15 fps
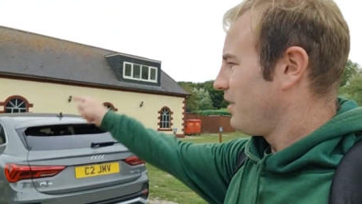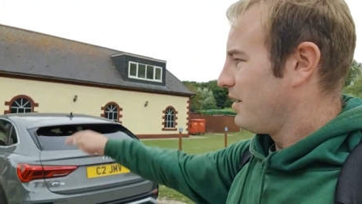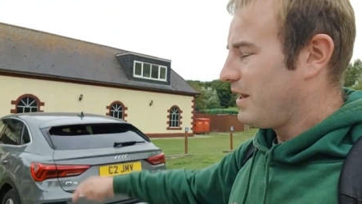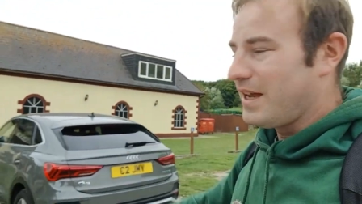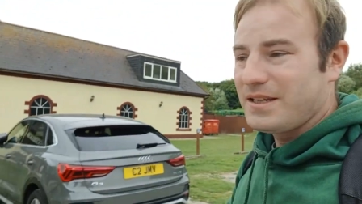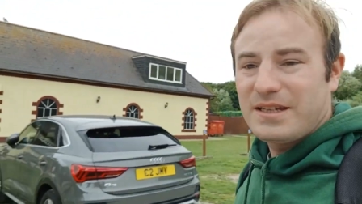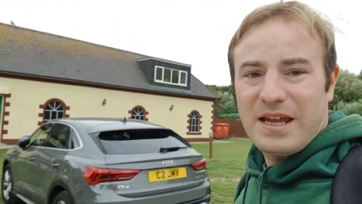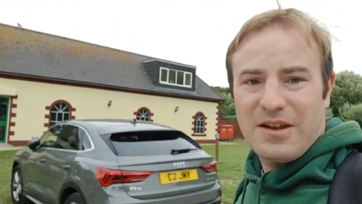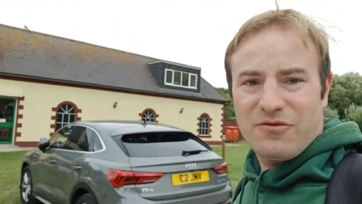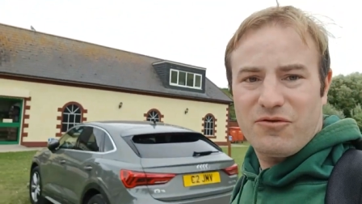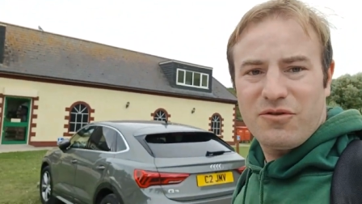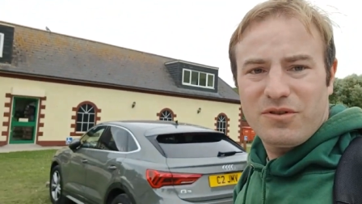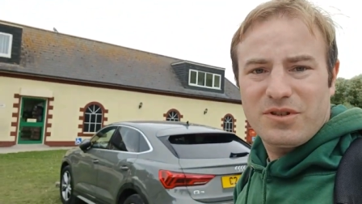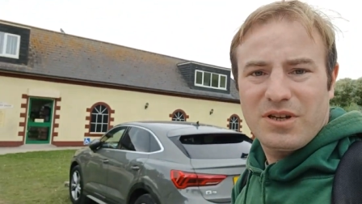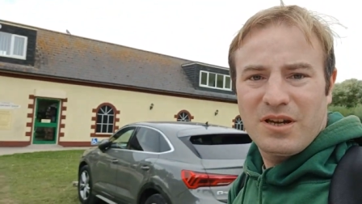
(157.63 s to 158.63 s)
That's the
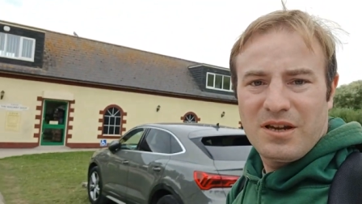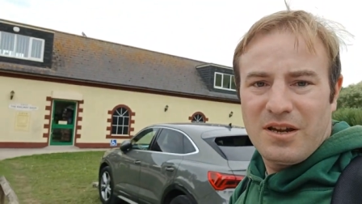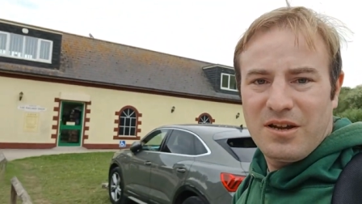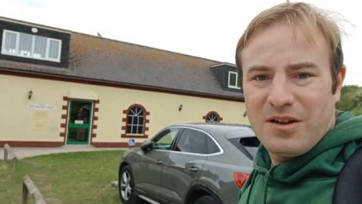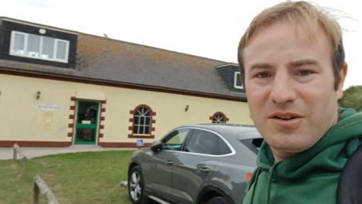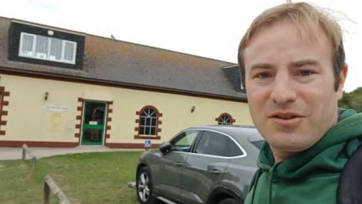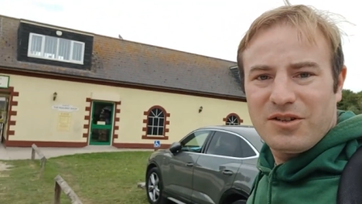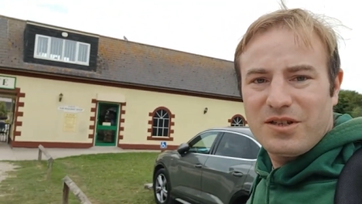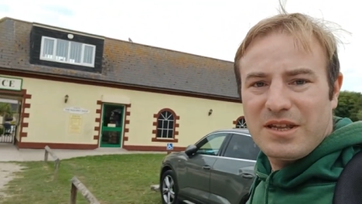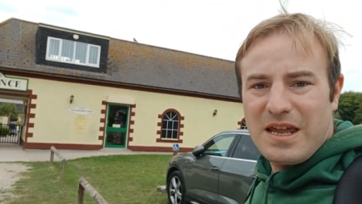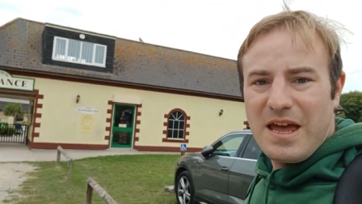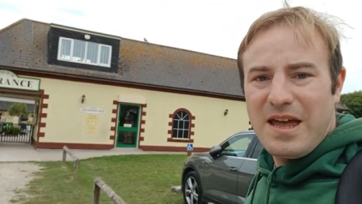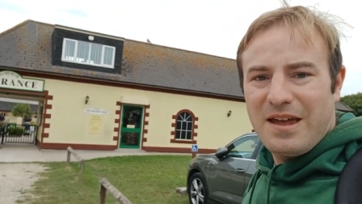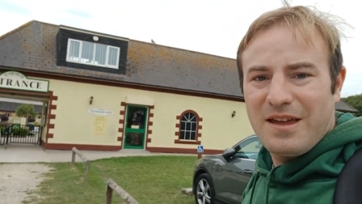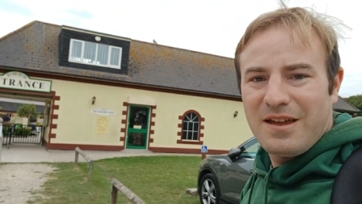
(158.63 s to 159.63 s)
entrance, just
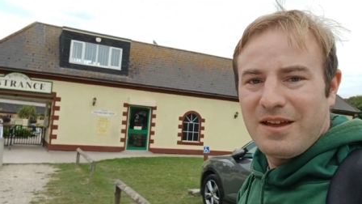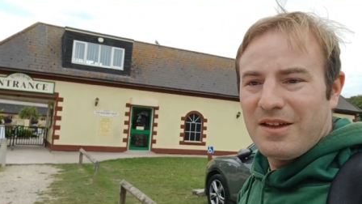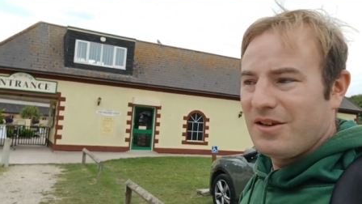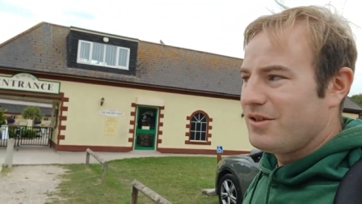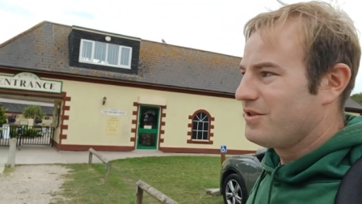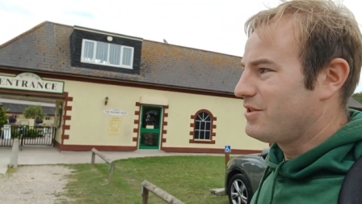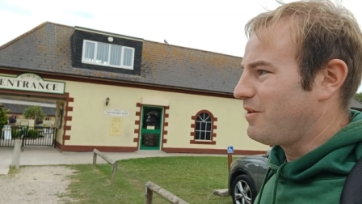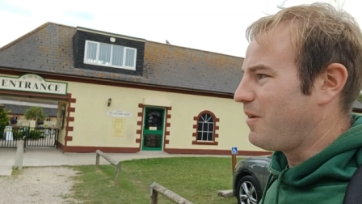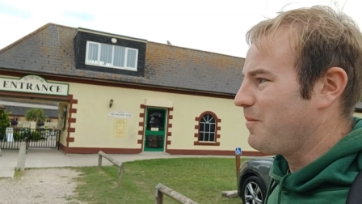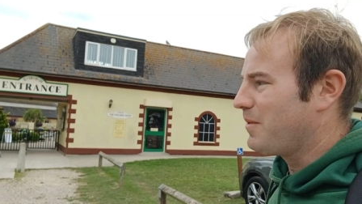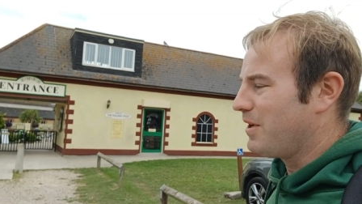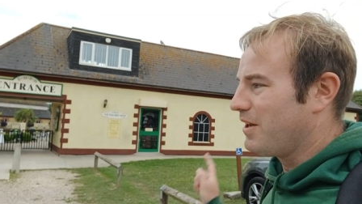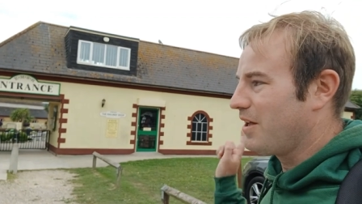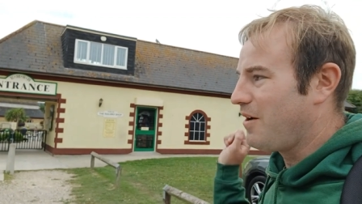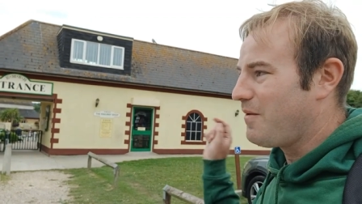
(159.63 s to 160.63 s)
there. So I'm
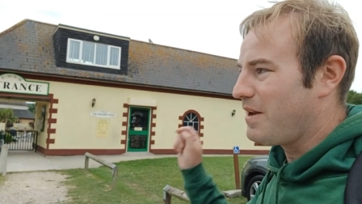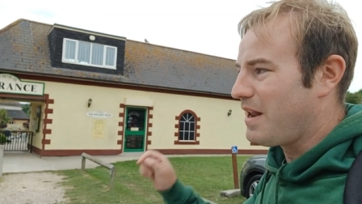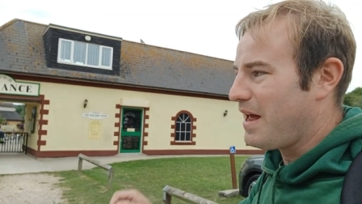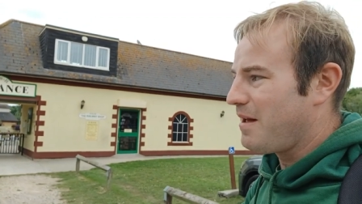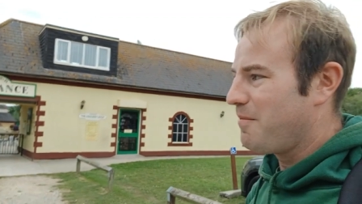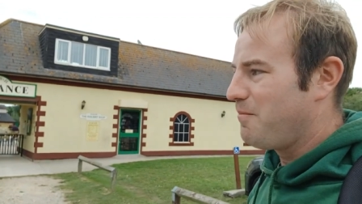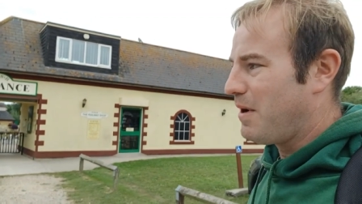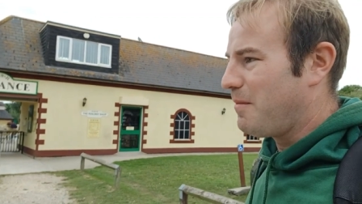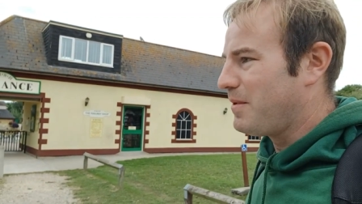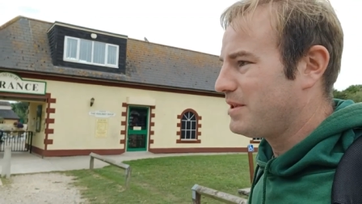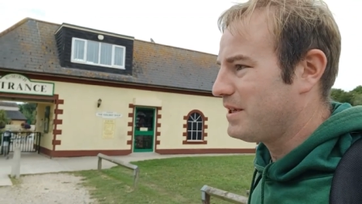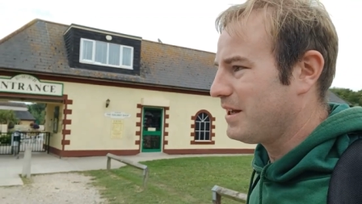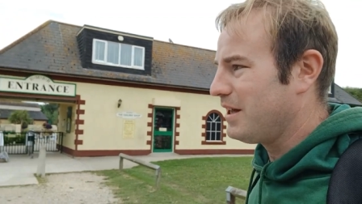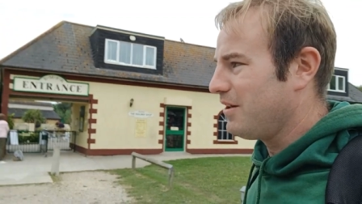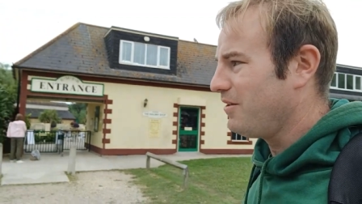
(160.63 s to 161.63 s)
gonna go in there, buy my
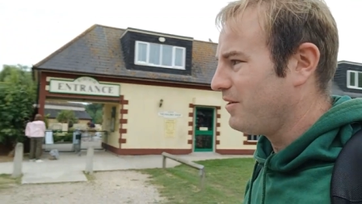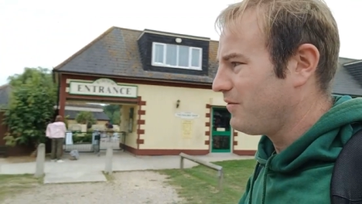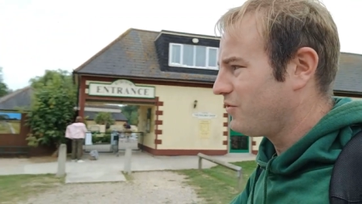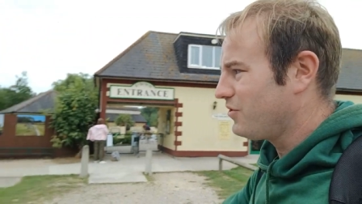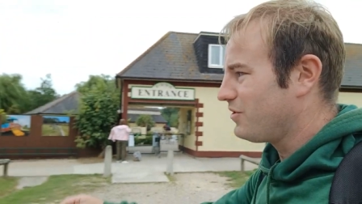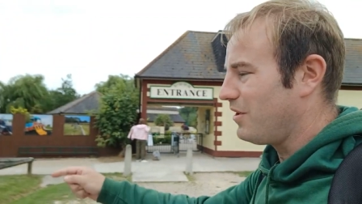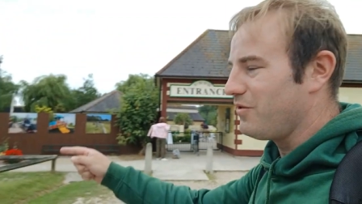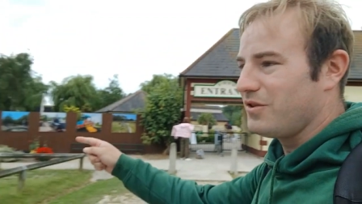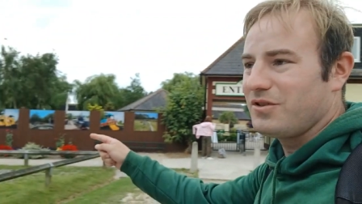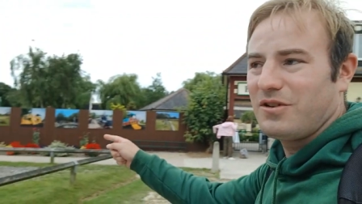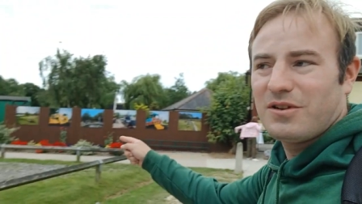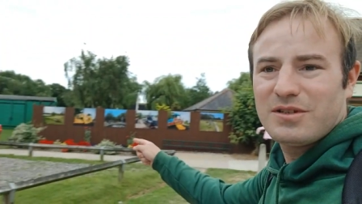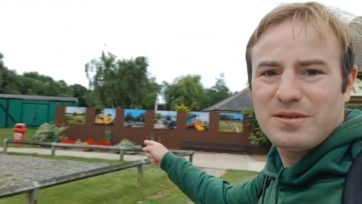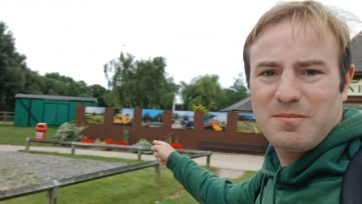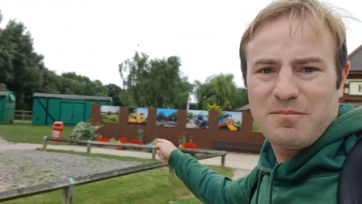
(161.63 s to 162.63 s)
ticket, and I've just noticed,
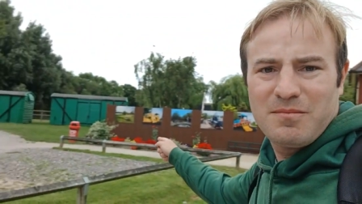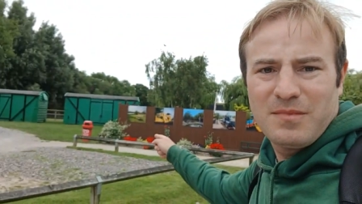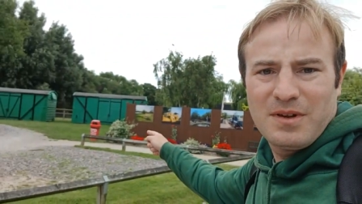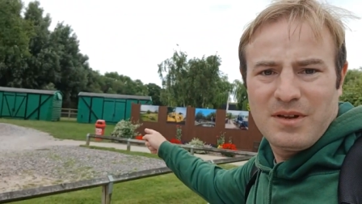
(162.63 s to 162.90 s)
look, some